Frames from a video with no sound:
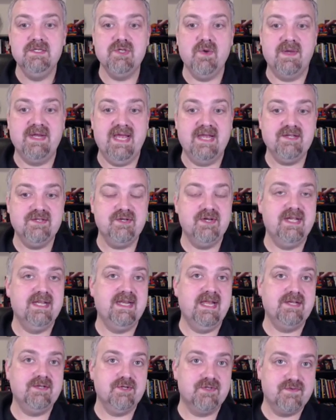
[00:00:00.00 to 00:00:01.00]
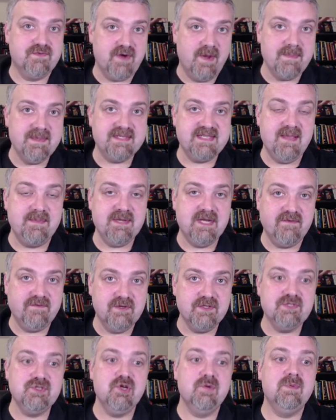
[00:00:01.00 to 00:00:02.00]
So it enter it enters from the
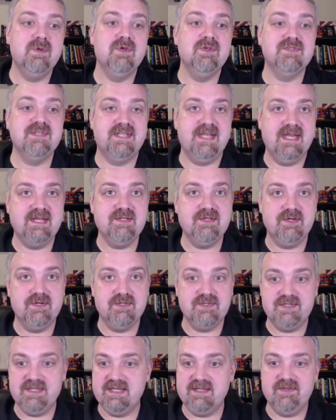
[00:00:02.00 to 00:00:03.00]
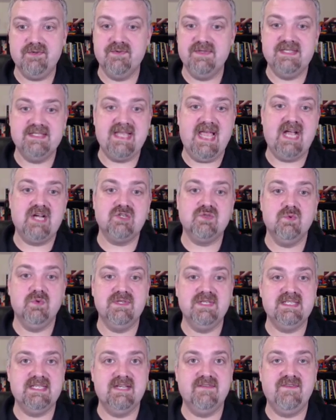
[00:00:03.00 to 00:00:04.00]
seminiferous tubules, it enters through these
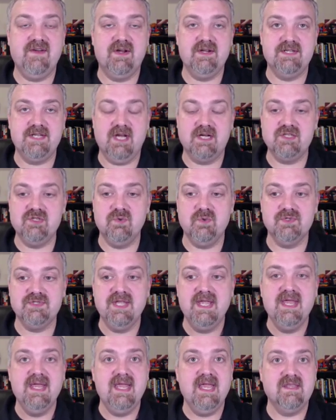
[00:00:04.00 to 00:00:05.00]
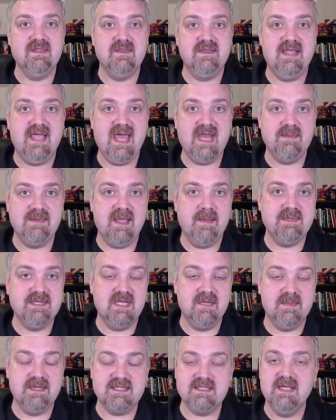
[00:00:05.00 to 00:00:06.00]
actual these efferent ductules into the head of the
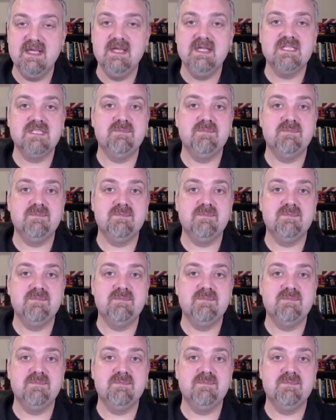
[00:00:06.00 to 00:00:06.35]
epididymis.